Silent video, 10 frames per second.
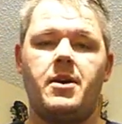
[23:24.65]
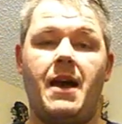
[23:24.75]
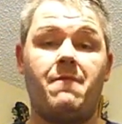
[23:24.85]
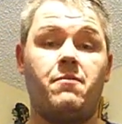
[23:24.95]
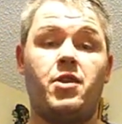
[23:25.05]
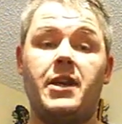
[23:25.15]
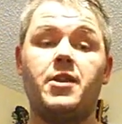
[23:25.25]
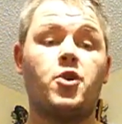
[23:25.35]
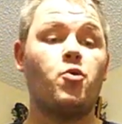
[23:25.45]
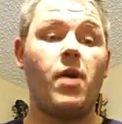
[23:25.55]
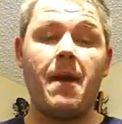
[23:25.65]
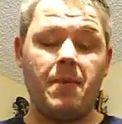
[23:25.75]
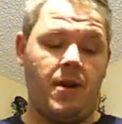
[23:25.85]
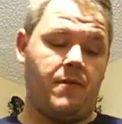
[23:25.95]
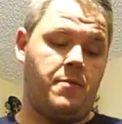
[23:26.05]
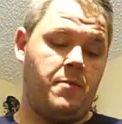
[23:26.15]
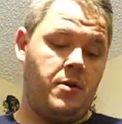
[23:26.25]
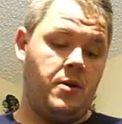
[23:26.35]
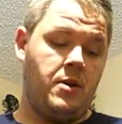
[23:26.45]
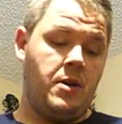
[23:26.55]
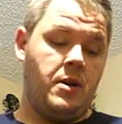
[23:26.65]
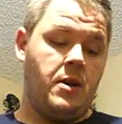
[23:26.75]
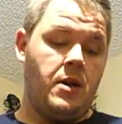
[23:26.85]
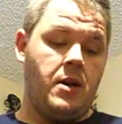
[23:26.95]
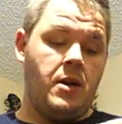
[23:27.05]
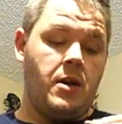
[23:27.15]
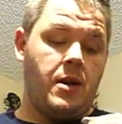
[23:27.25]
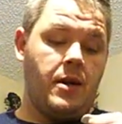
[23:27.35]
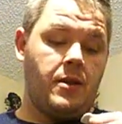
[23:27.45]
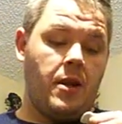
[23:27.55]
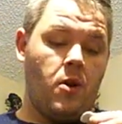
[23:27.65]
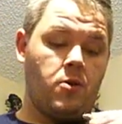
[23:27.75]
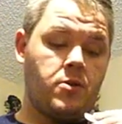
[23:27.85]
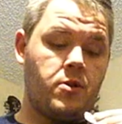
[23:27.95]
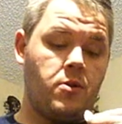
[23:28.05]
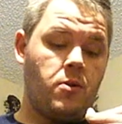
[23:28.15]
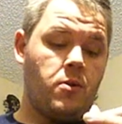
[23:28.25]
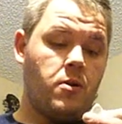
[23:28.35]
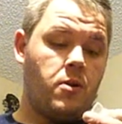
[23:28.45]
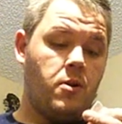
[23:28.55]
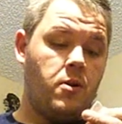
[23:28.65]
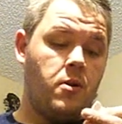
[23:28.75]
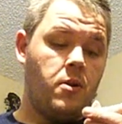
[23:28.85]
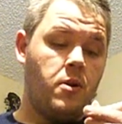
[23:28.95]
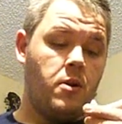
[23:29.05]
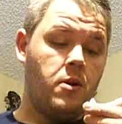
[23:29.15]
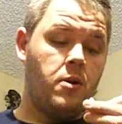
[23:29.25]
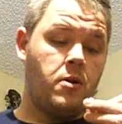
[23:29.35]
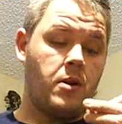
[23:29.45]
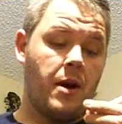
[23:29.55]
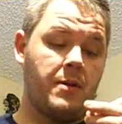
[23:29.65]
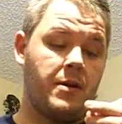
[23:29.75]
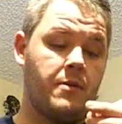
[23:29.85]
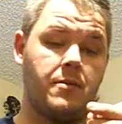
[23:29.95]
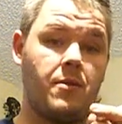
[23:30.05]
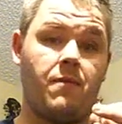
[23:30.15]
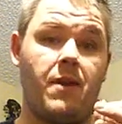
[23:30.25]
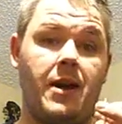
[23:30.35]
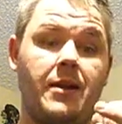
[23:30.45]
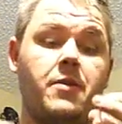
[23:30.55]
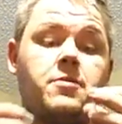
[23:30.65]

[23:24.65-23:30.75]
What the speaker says: I've played the crap out of them, and they are still, I mean, they're fine.